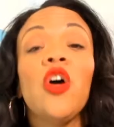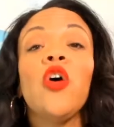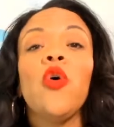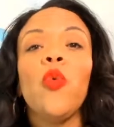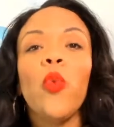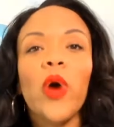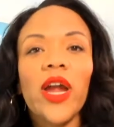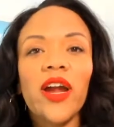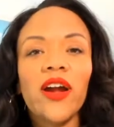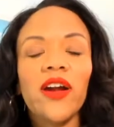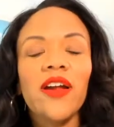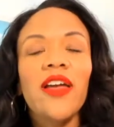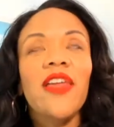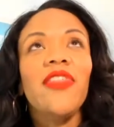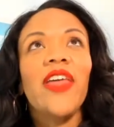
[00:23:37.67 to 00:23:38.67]

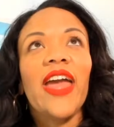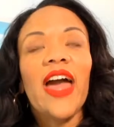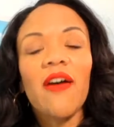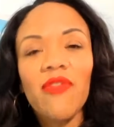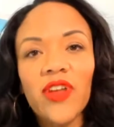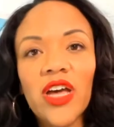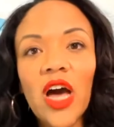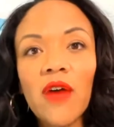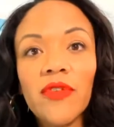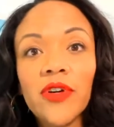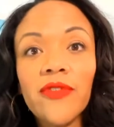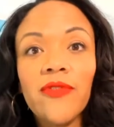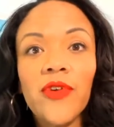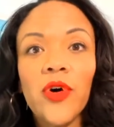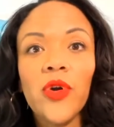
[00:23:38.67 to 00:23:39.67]
where they have the cover
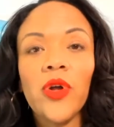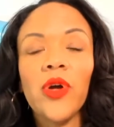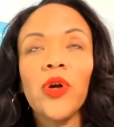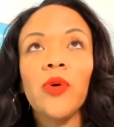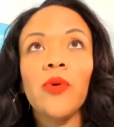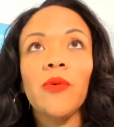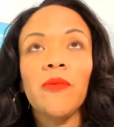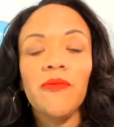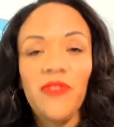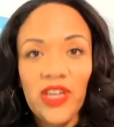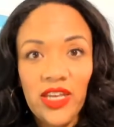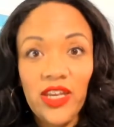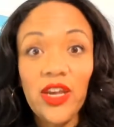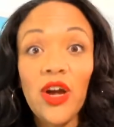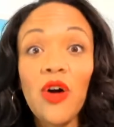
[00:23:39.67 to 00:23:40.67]
photo
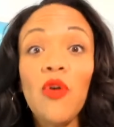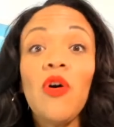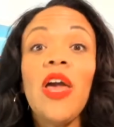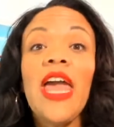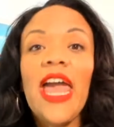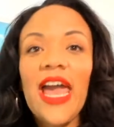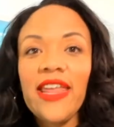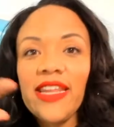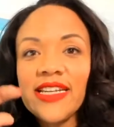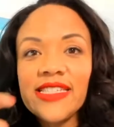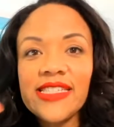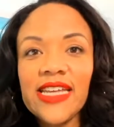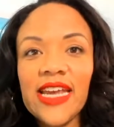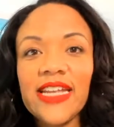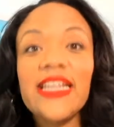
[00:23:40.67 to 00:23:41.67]
video and it
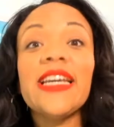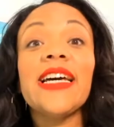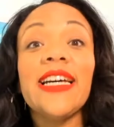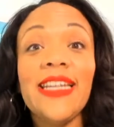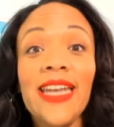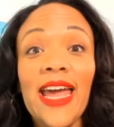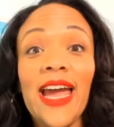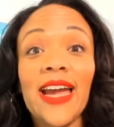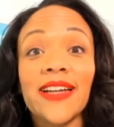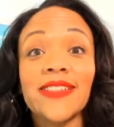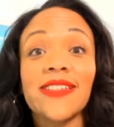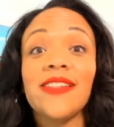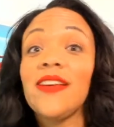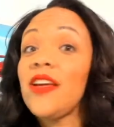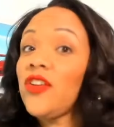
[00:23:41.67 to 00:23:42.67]
said connect,
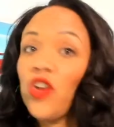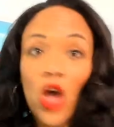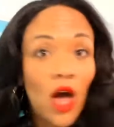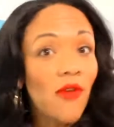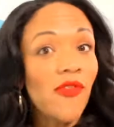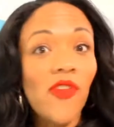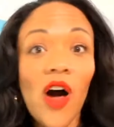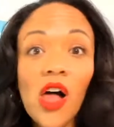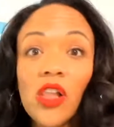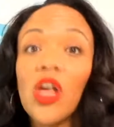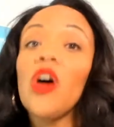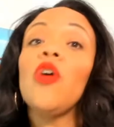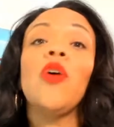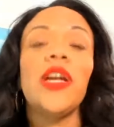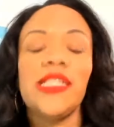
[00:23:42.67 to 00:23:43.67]
not
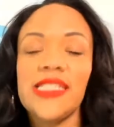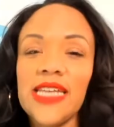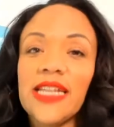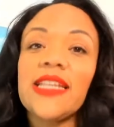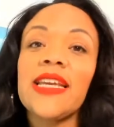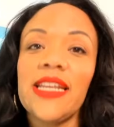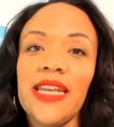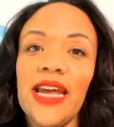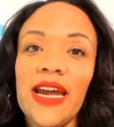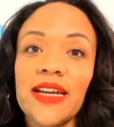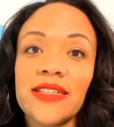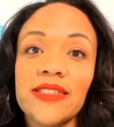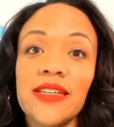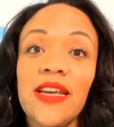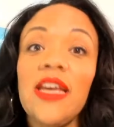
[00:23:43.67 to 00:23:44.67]
follow, it said
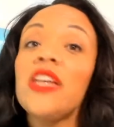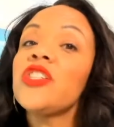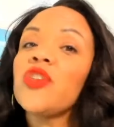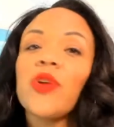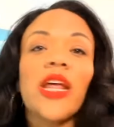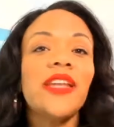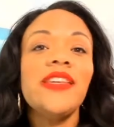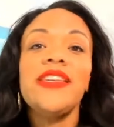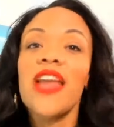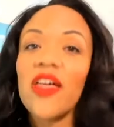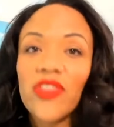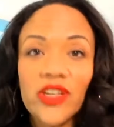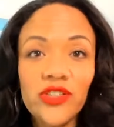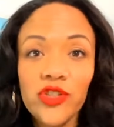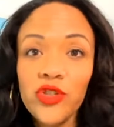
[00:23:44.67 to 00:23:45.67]
connect. So it had
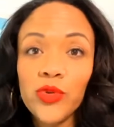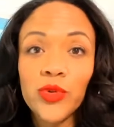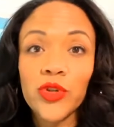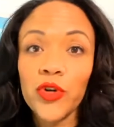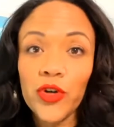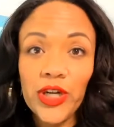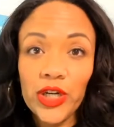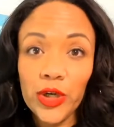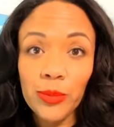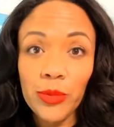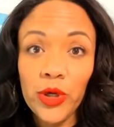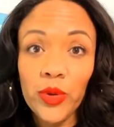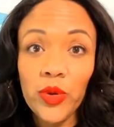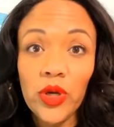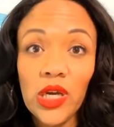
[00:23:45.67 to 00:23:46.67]
nothing to do with creator
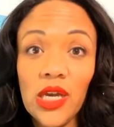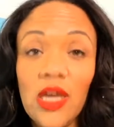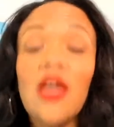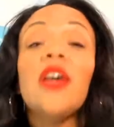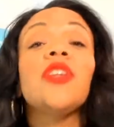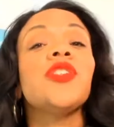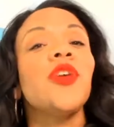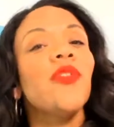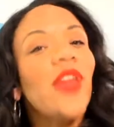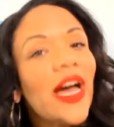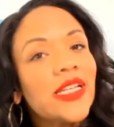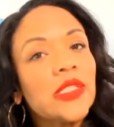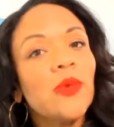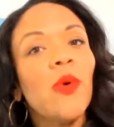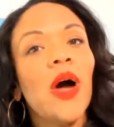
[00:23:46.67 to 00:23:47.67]
mode. So
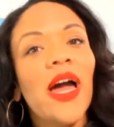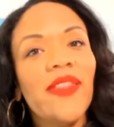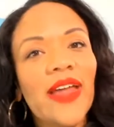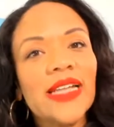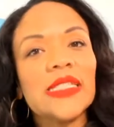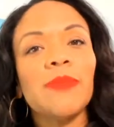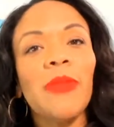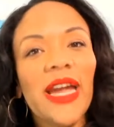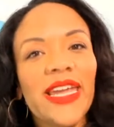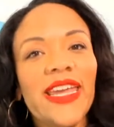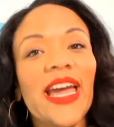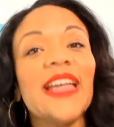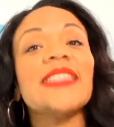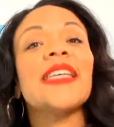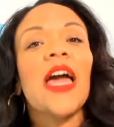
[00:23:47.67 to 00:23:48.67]
that's why, that's my
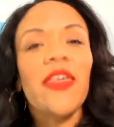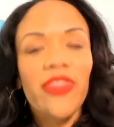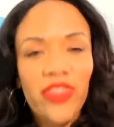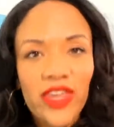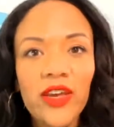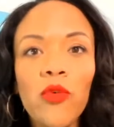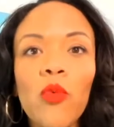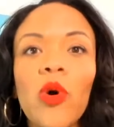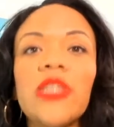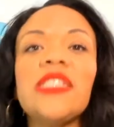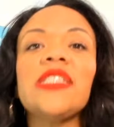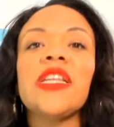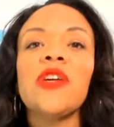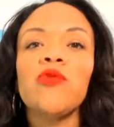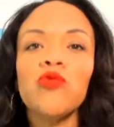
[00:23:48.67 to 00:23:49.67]
guess. I think once
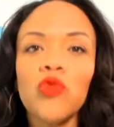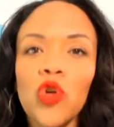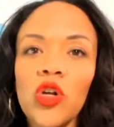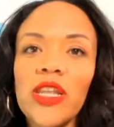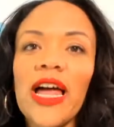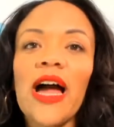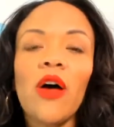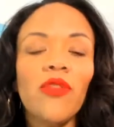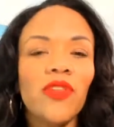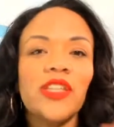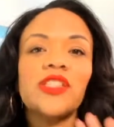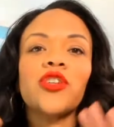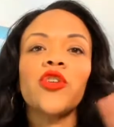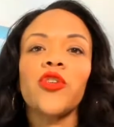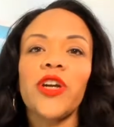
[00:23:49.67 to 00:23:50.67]
they roll out this
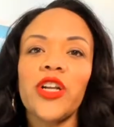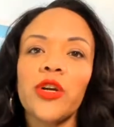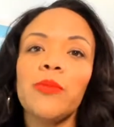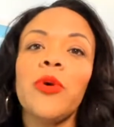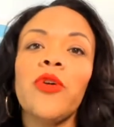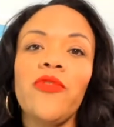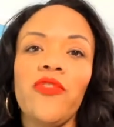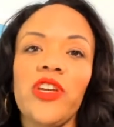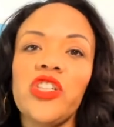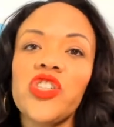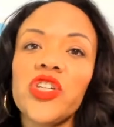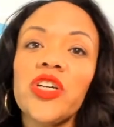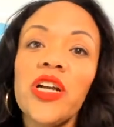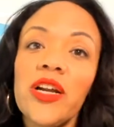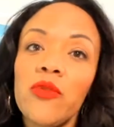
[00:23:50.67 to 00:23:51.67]
creator mode
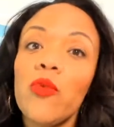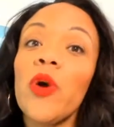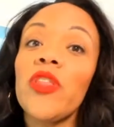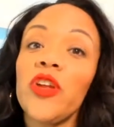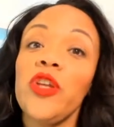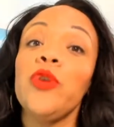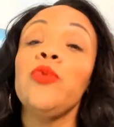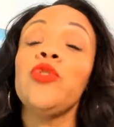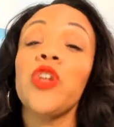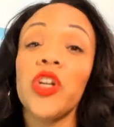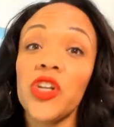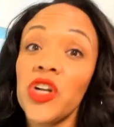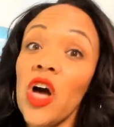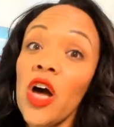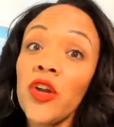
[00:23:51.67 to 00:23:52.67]
feature, whether you turn
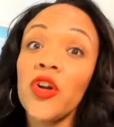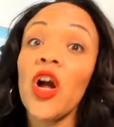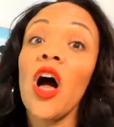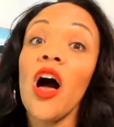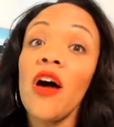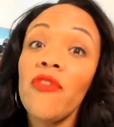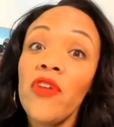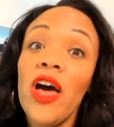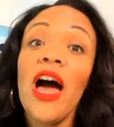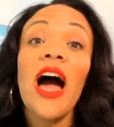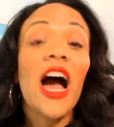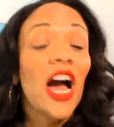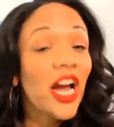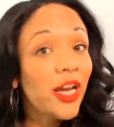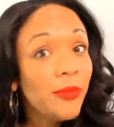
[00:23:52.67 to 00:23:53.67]
it on or off,
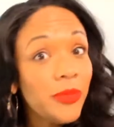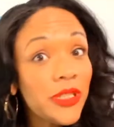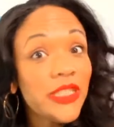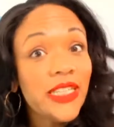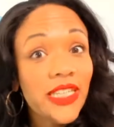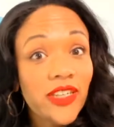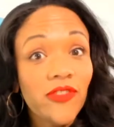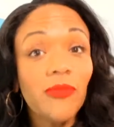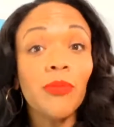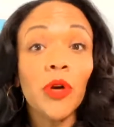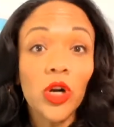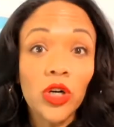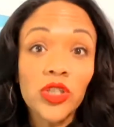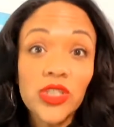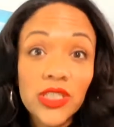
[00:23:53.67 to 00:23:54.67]
I believe
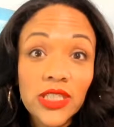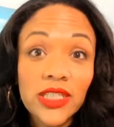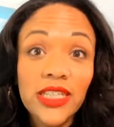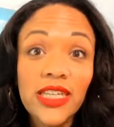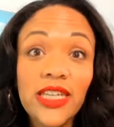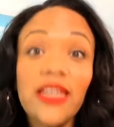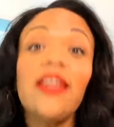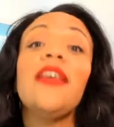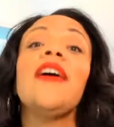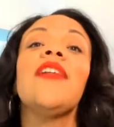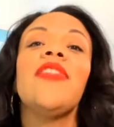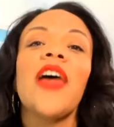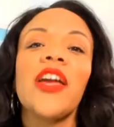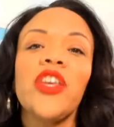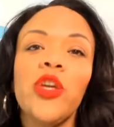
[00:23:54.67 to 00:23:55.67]
personally
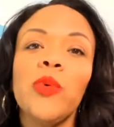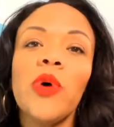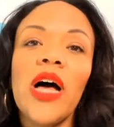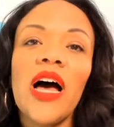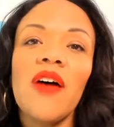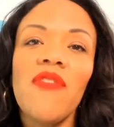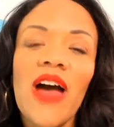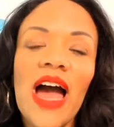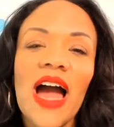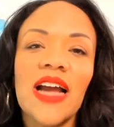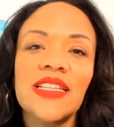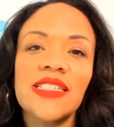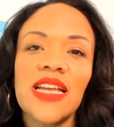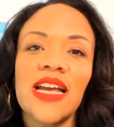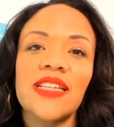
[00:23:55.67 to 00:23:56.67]
that you will have
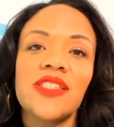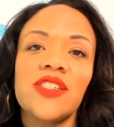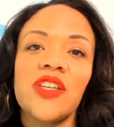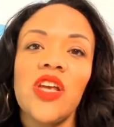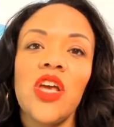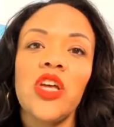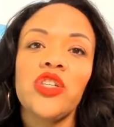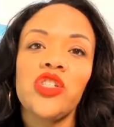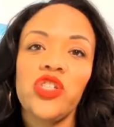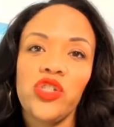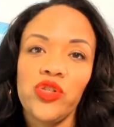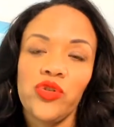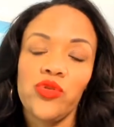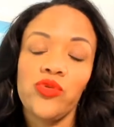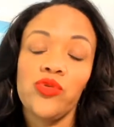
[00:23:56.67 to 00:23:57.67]
access
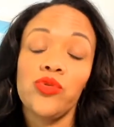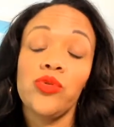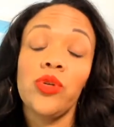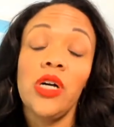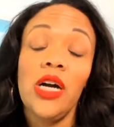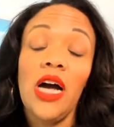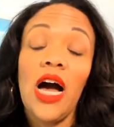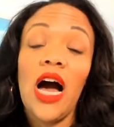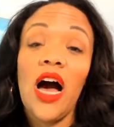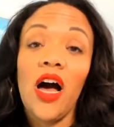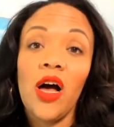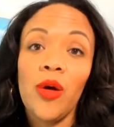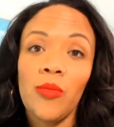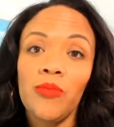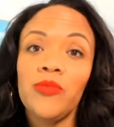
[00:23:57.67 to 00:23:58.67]
to
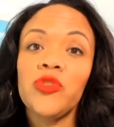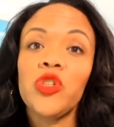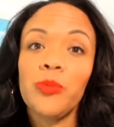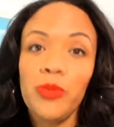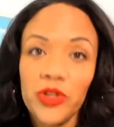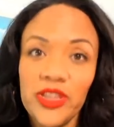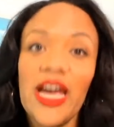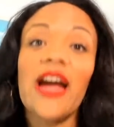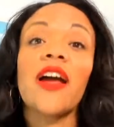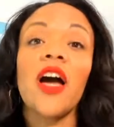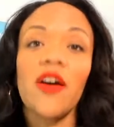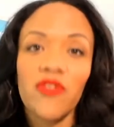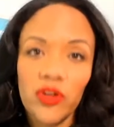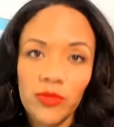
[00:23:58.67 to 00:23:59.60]
put that cover